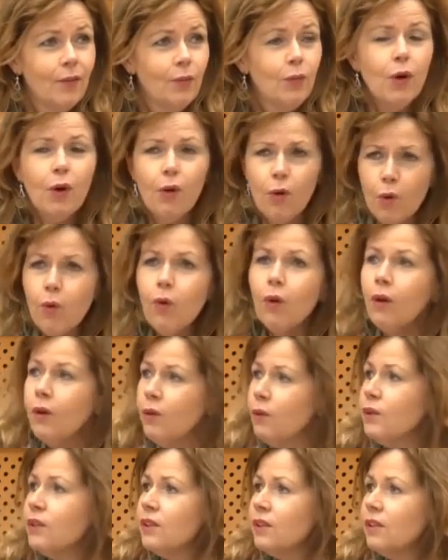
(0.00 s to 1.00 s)
we're all
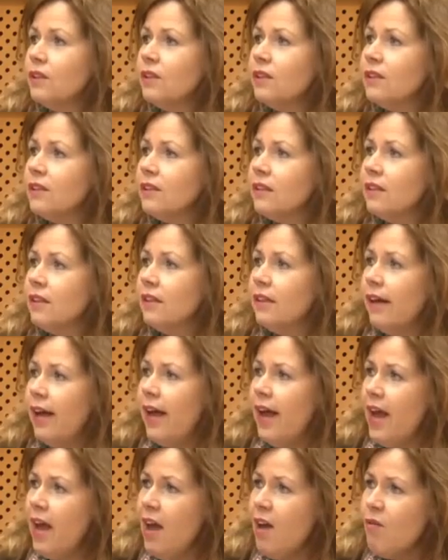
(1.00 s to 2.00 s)
losers.
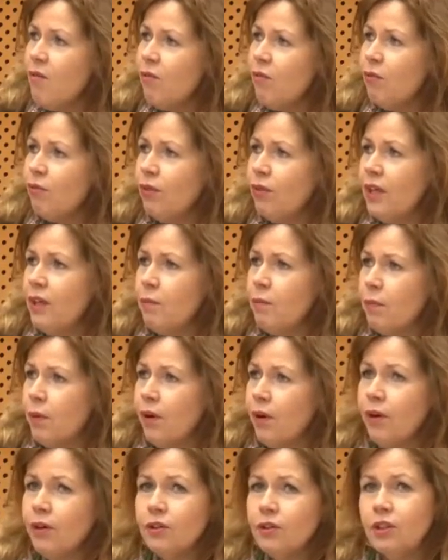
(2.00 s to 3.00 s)
Every
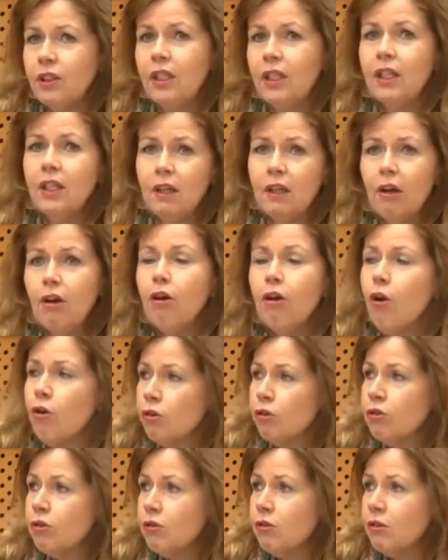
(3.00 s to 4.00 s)
party
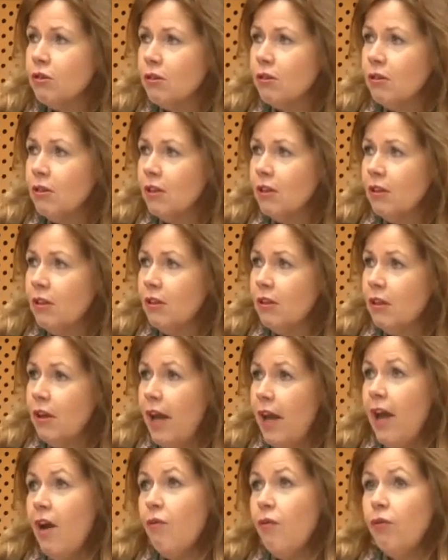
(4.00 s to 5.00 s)
lost.
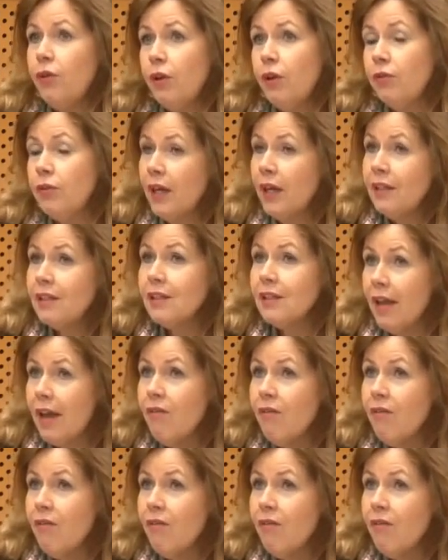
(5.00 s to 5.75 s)
Every, that is,